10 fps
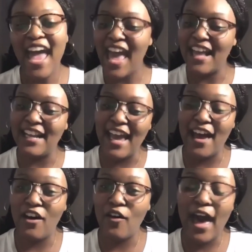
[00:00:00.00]
And
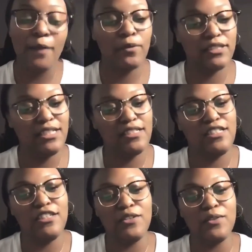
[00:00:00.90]
now I present to
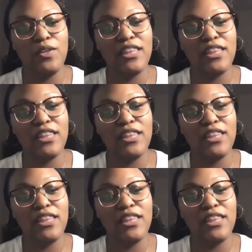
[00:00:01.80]
you